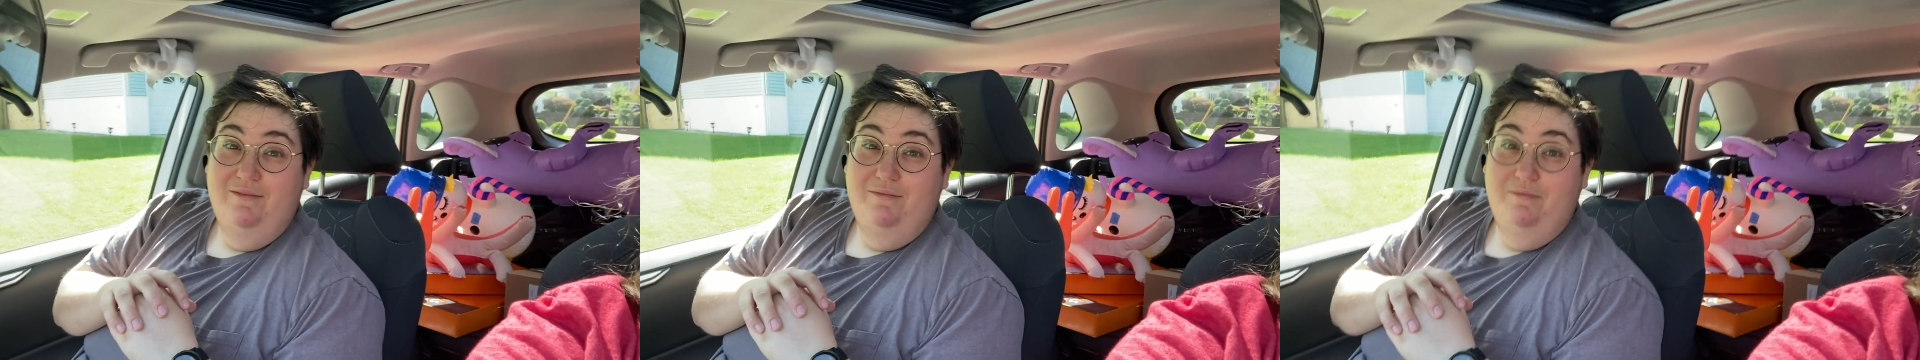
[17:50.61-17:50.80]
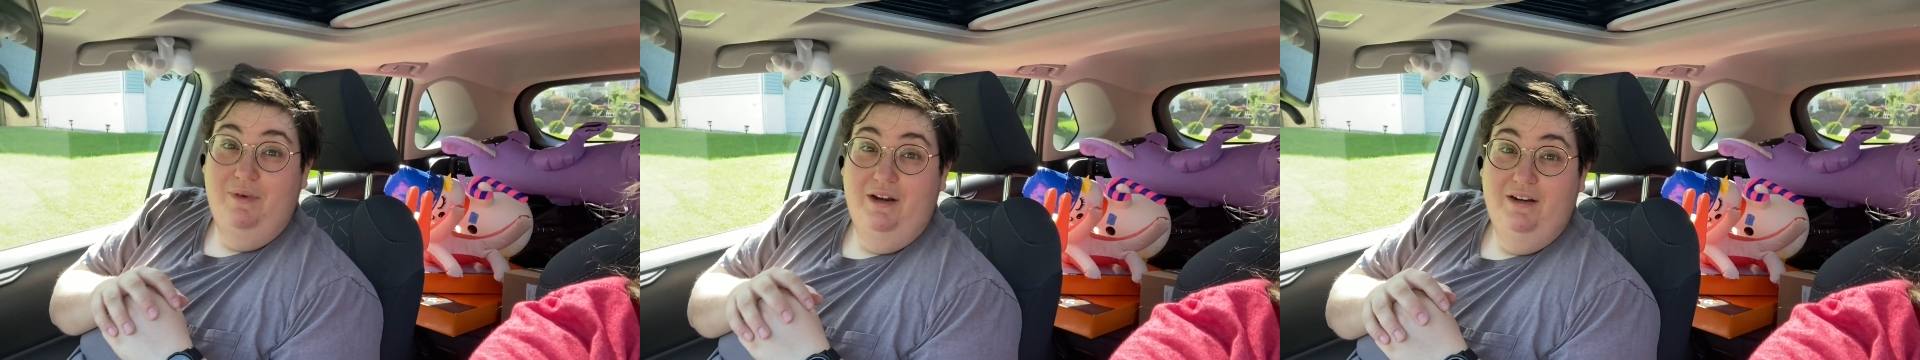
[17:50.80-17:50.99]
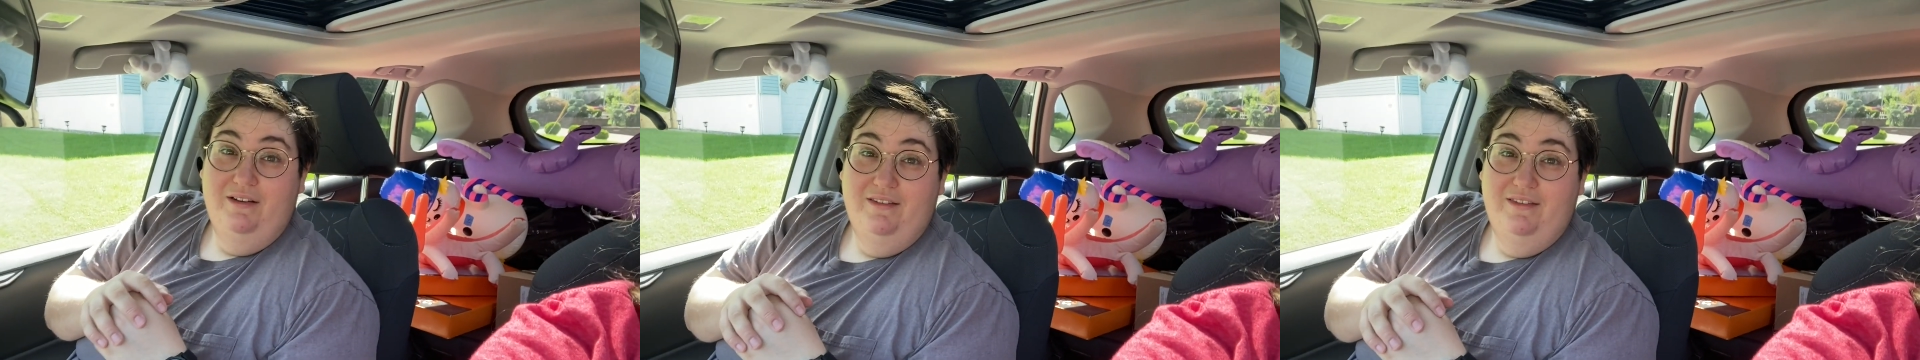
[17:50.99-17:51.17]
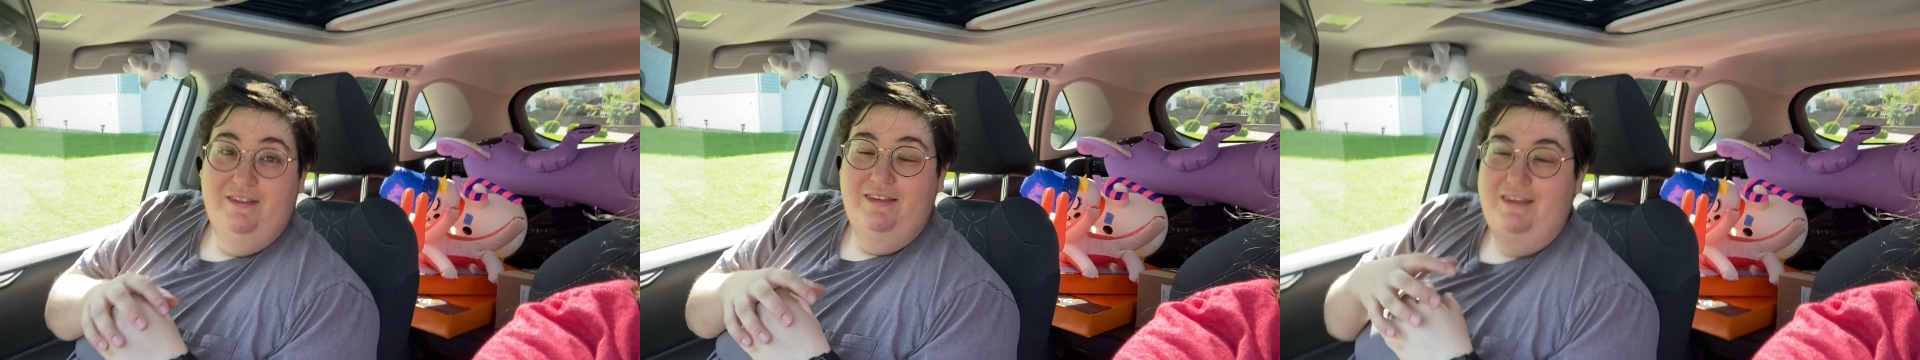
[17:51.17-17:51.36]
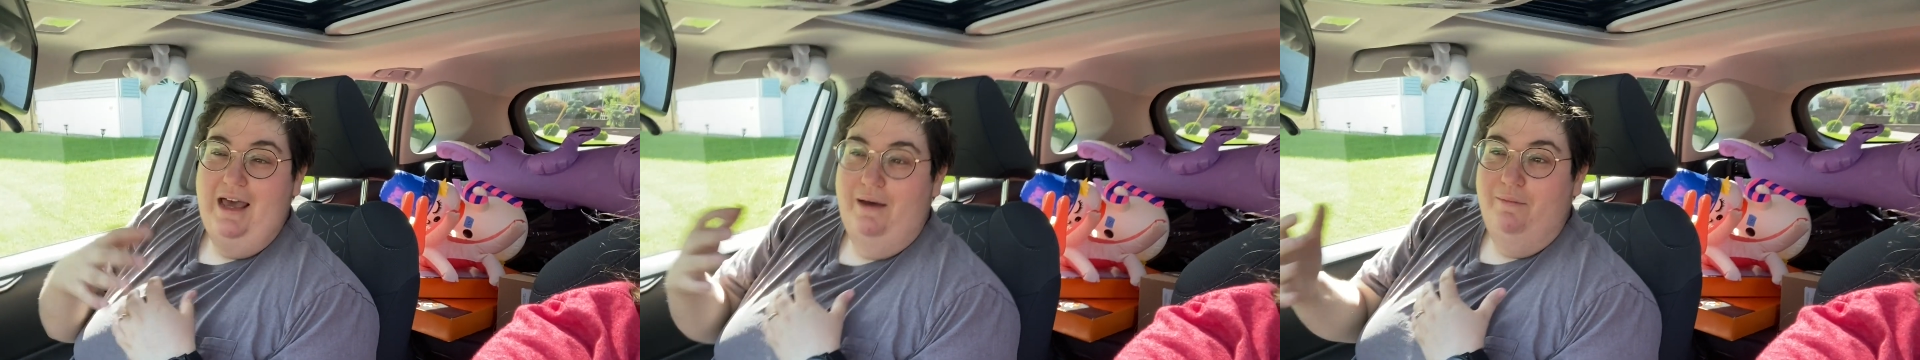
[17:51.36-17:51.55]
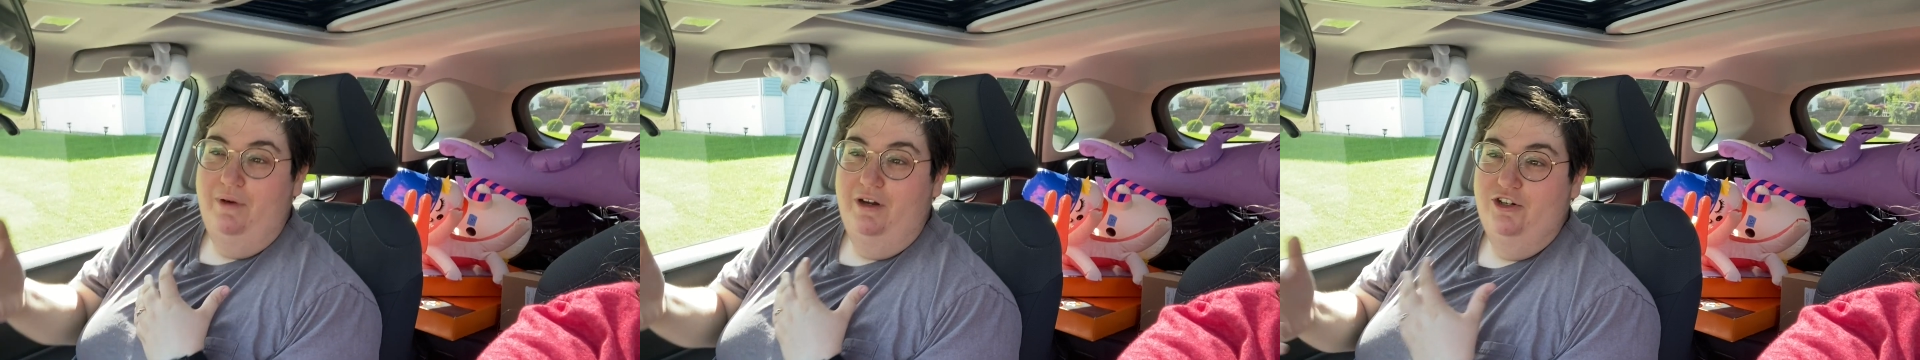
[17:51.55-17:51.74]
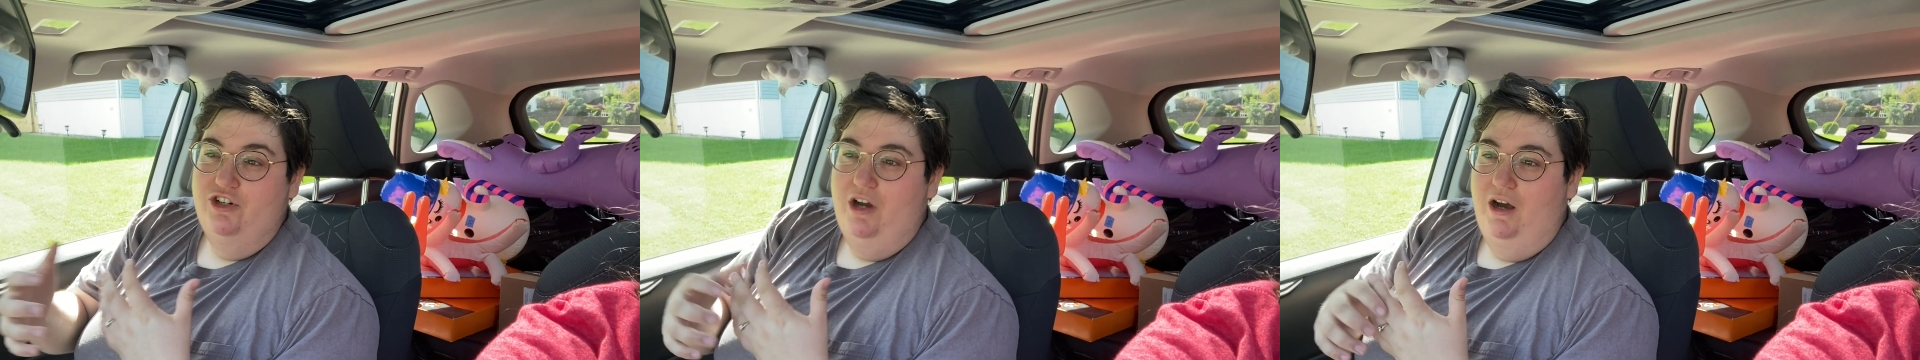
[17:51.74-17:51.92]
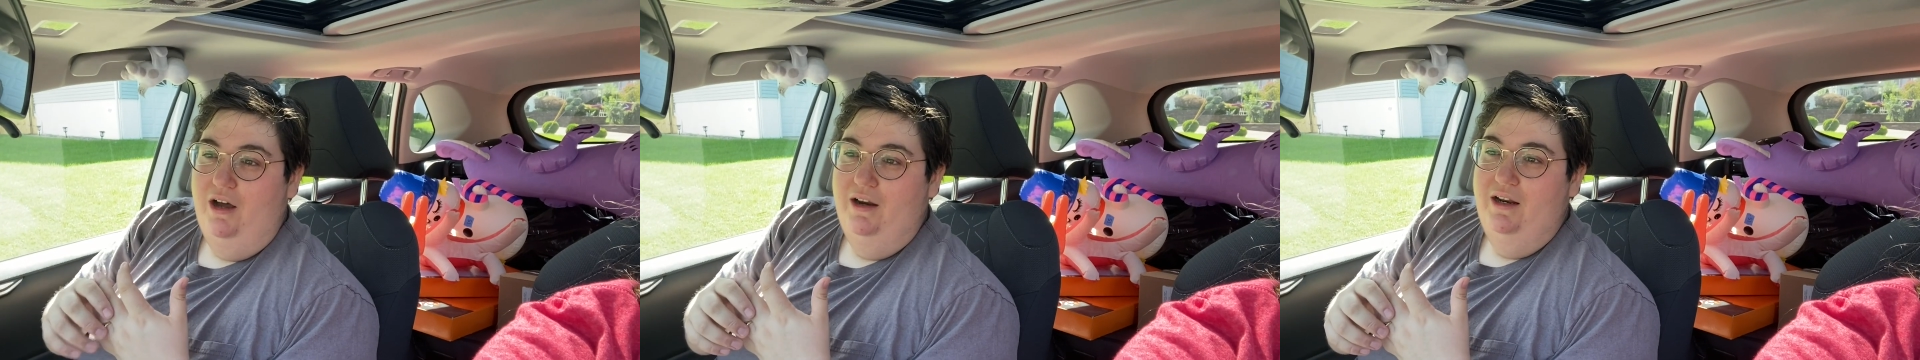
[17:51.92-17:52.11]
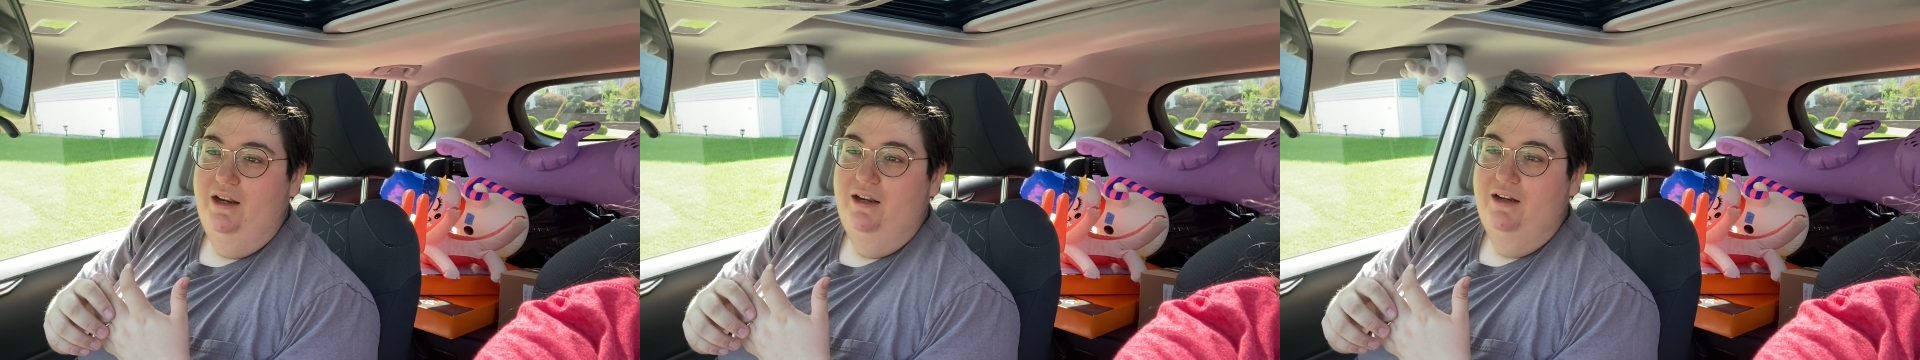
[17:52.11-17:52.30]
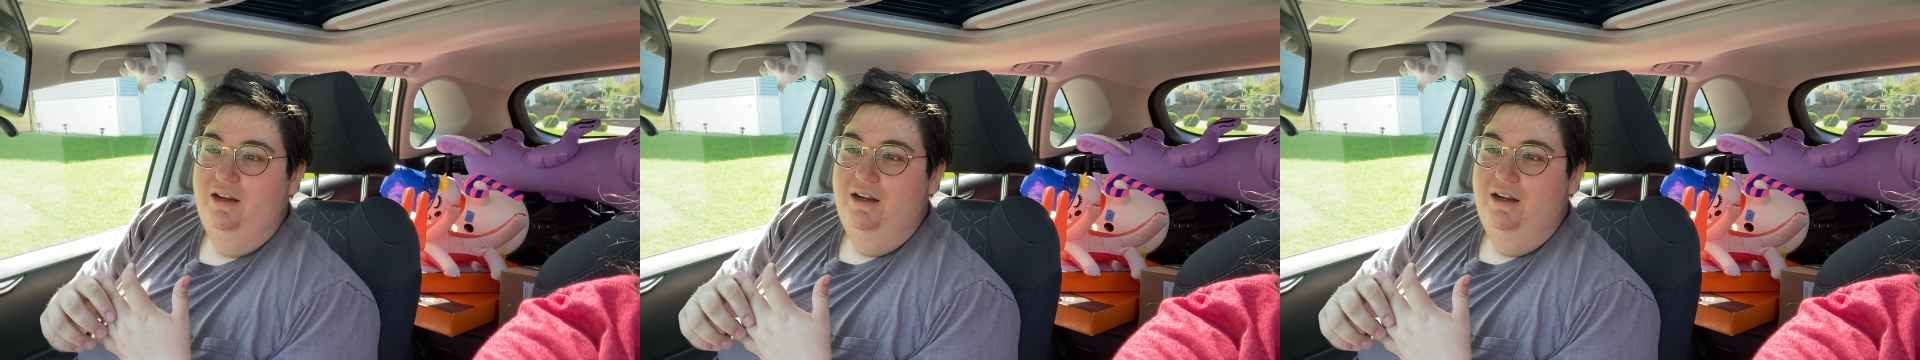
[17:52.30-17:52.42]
mon- that much on it?